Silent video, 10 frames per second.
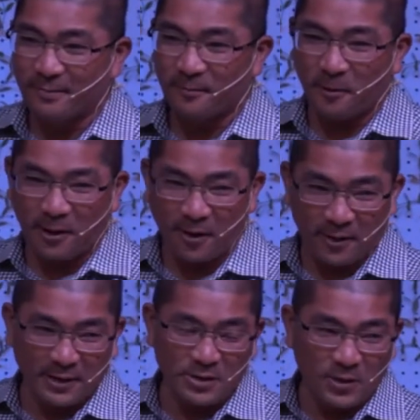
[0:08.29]
What are
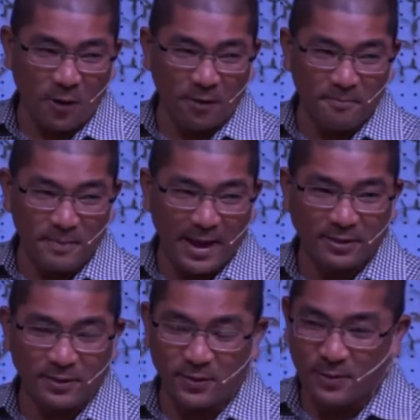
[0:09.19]
they? You know them
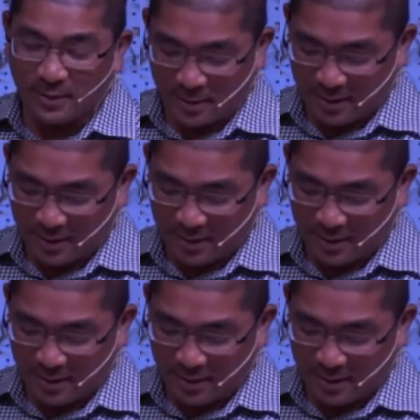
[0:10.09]
Matthew,